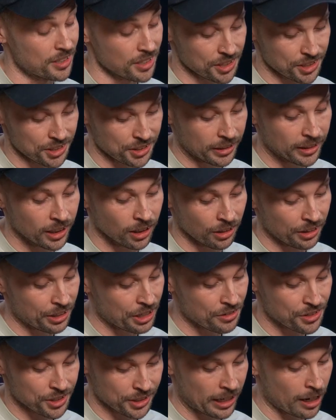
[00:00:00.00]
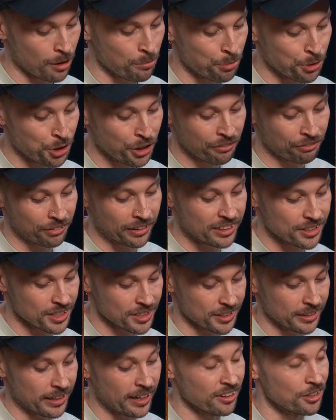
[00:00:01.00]
a steal, and you said it beautifully
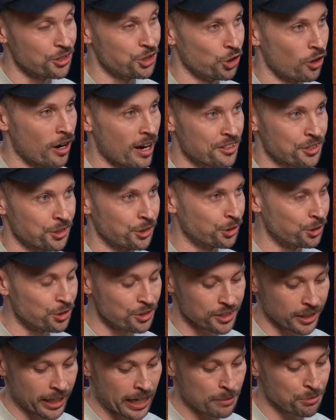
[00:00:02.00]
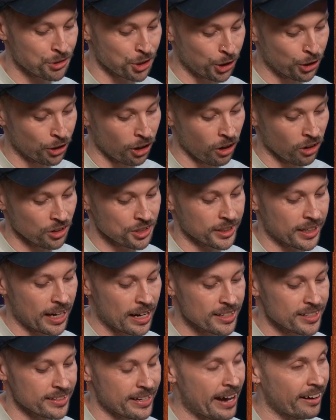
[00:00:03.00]
just there. The Giants are a good team. $2 against the